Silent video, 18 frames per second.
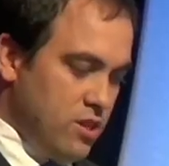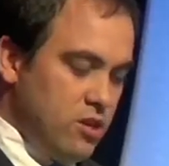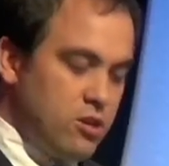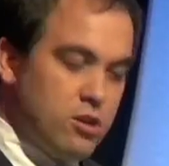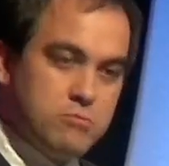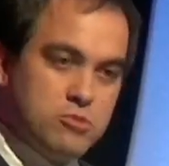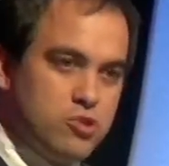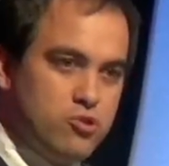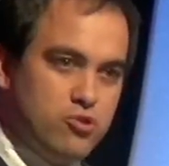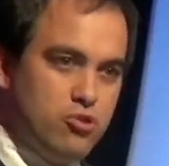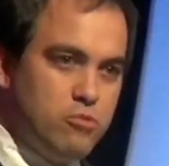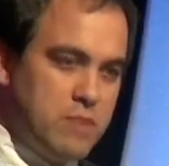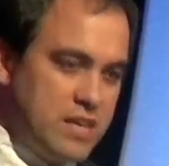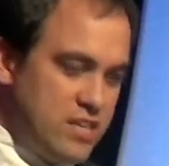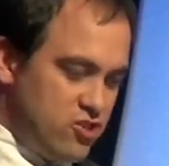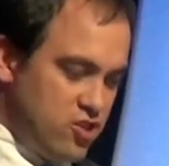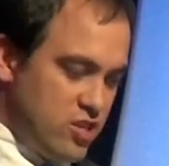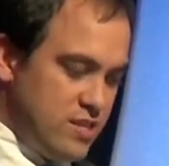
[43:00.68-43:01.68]
comes to you
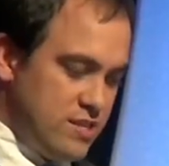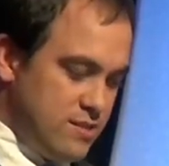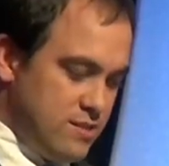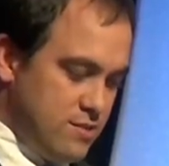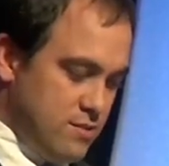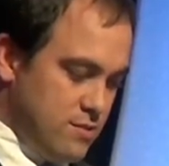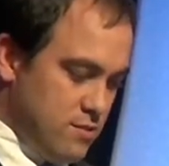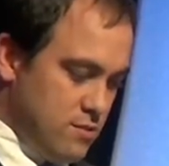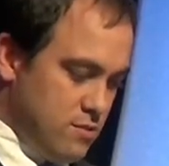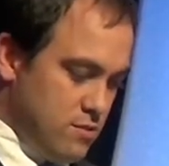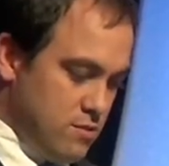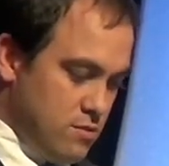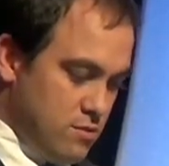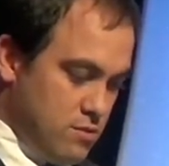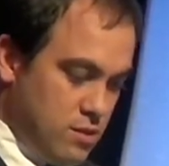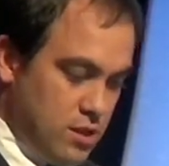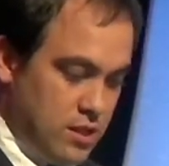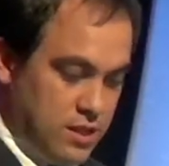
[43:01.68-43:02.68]
by chance,
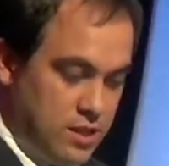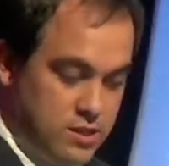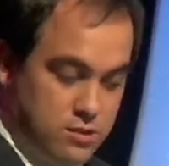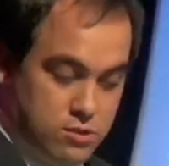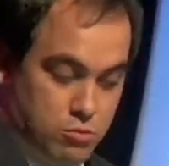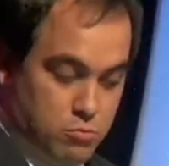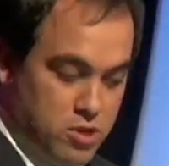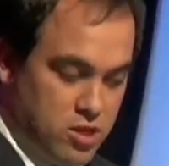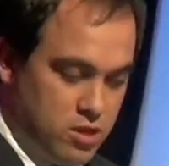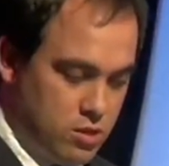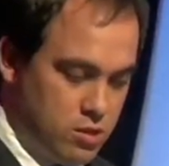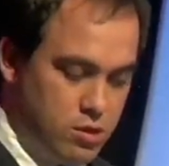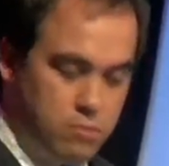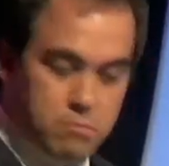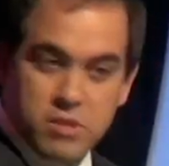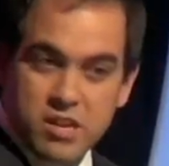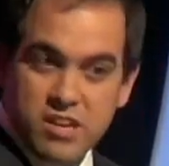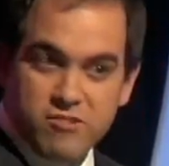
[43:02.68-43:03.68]
at least to me.
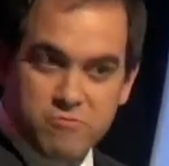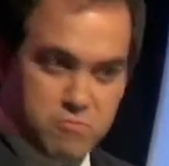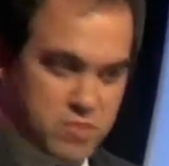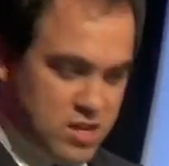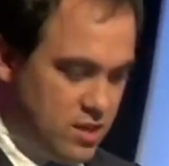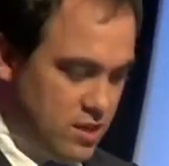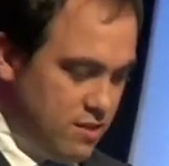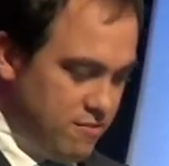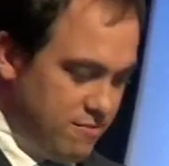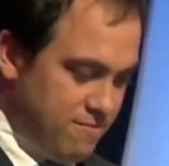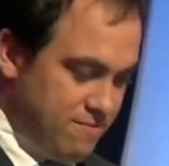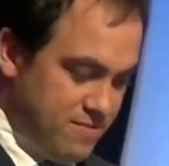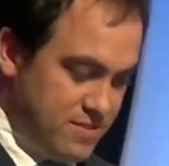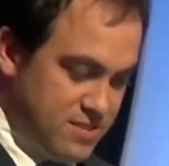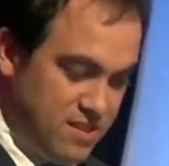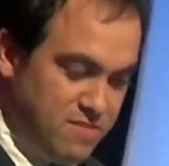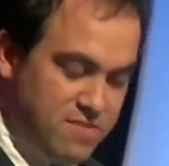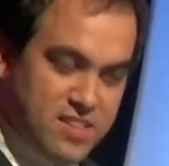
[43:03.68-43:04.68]
And believe me, if
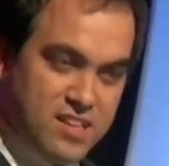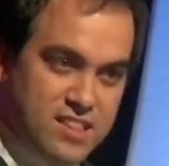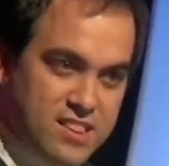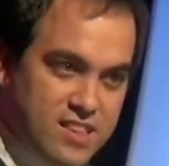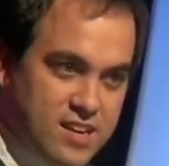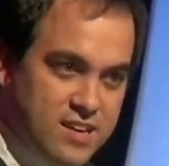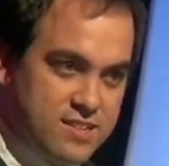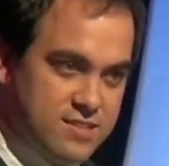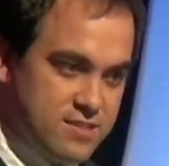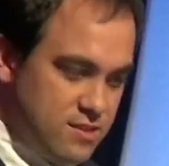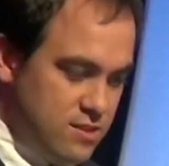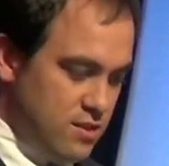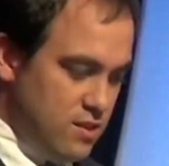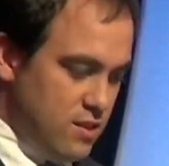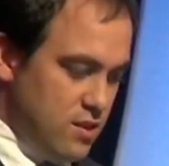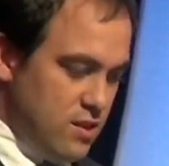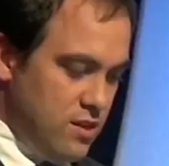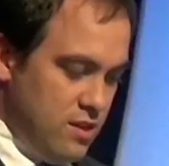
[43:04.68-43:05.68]
something does,
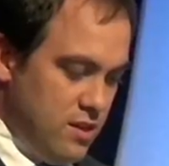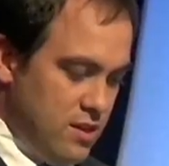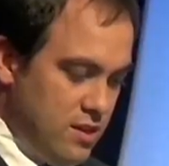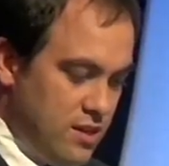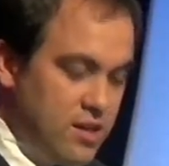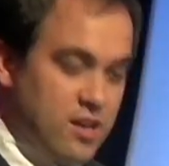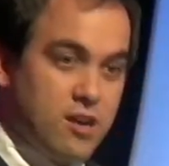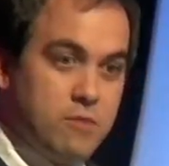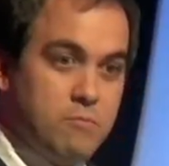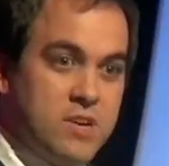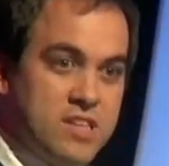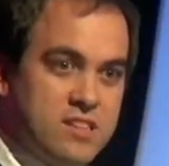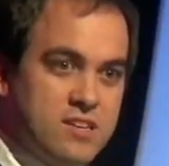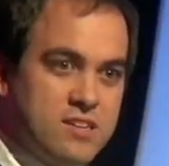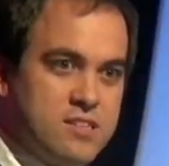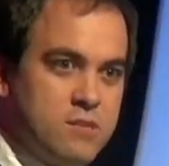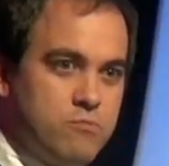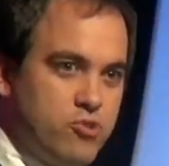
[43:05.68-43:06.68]
karma
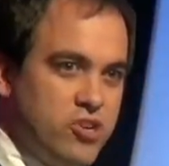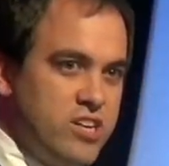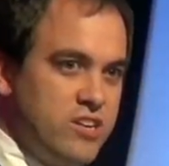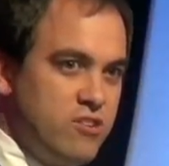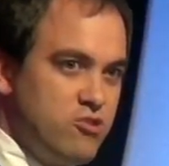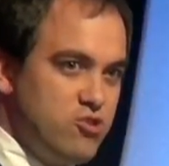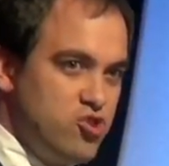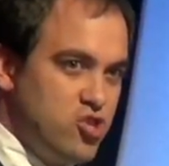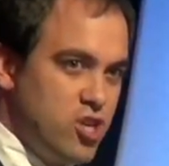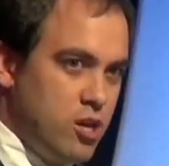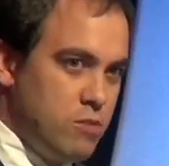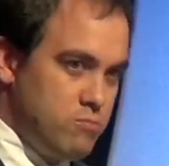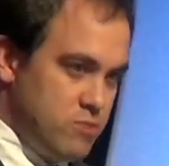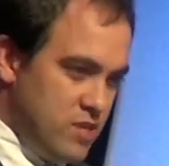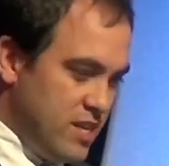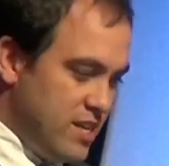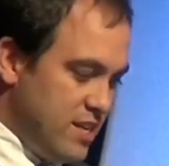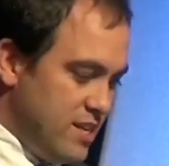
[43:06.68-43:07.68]
does a pretty good
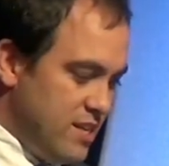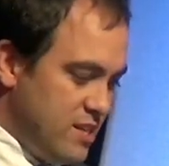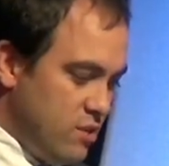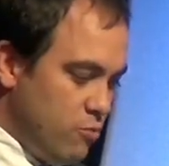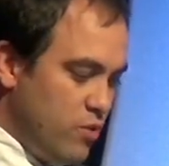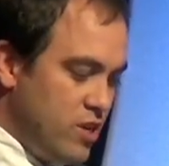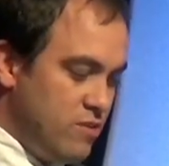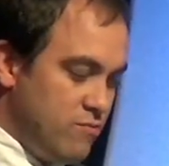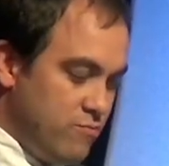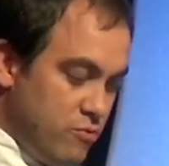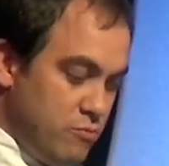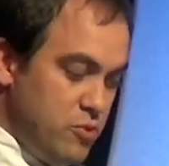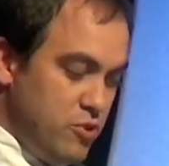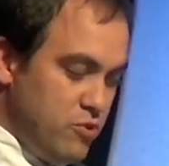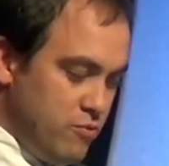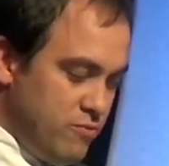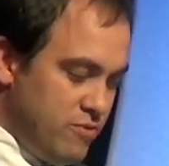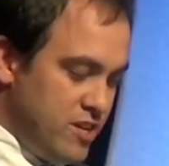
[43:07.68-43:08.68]
job taking it away from
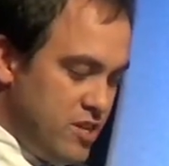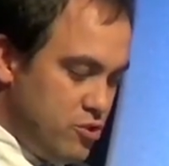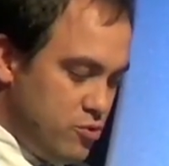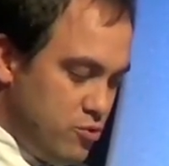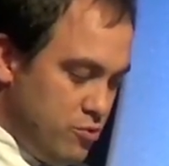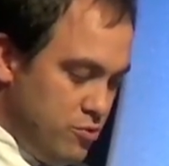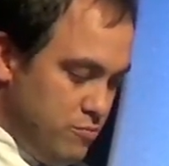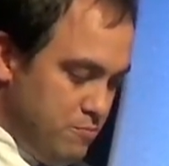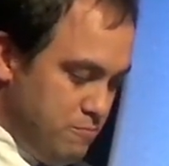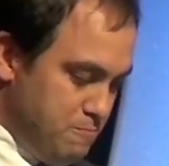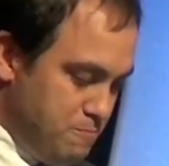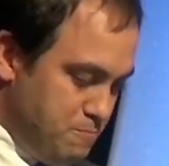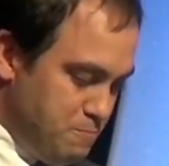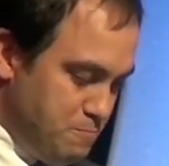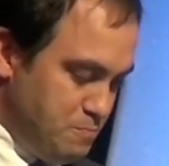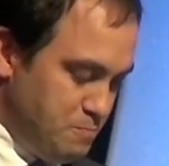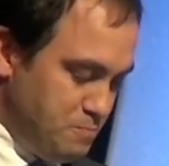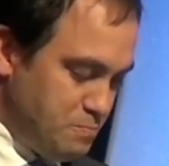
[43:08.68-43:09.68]
you very soon.
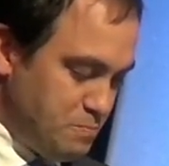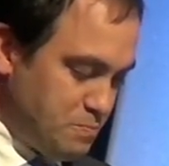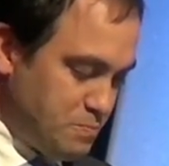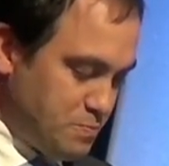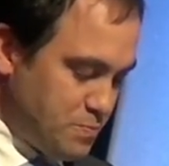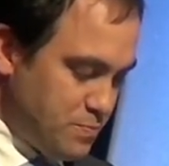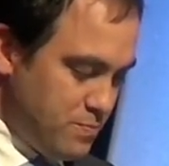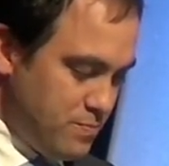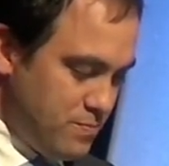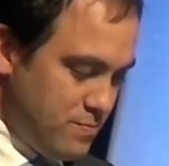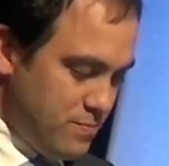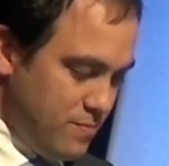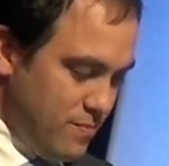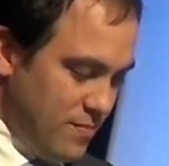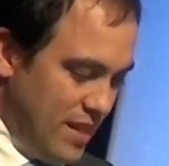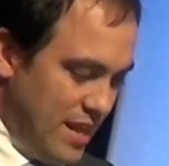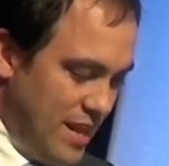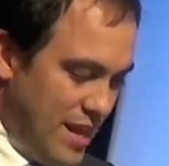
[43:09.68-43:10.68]

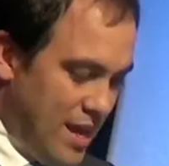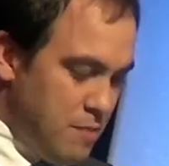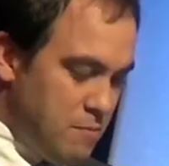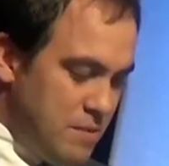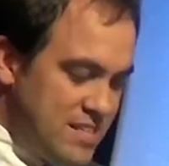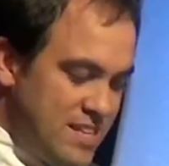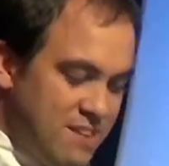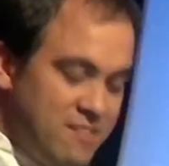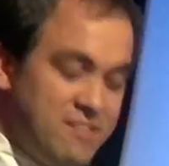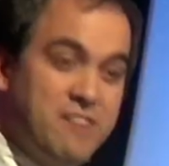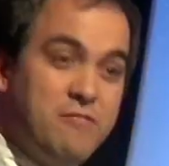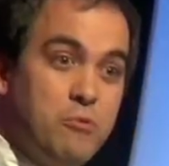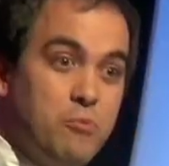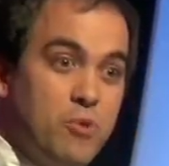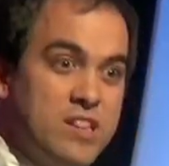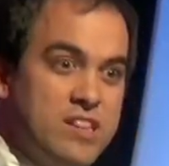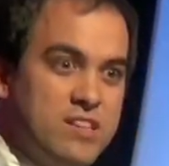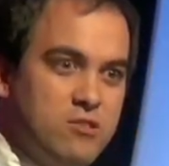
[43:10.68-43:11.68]
I myself never
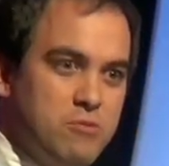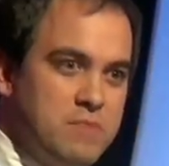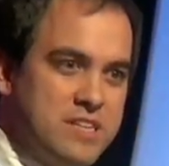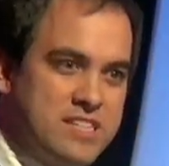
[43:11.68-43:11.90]
wanted to miss a